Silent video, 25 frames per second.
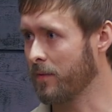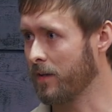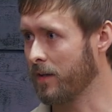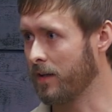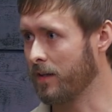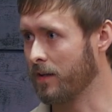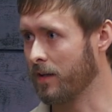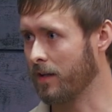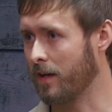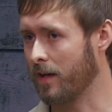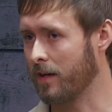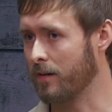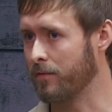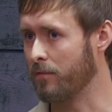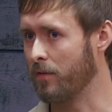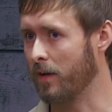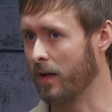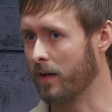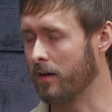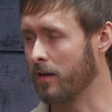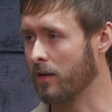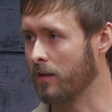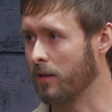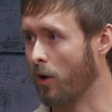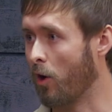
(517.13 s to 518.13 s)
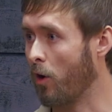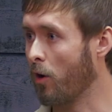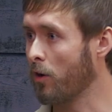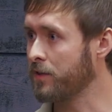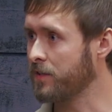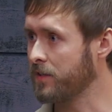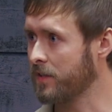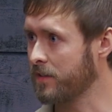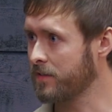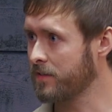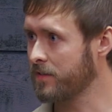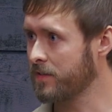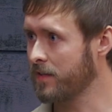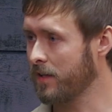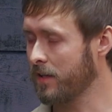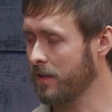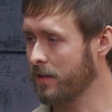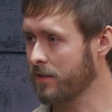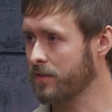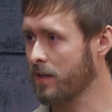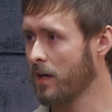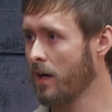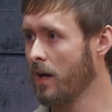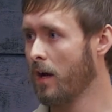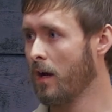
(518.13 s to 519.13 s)
they eat a lot of uh, large
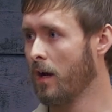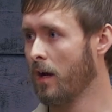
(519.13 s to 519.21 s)
insects,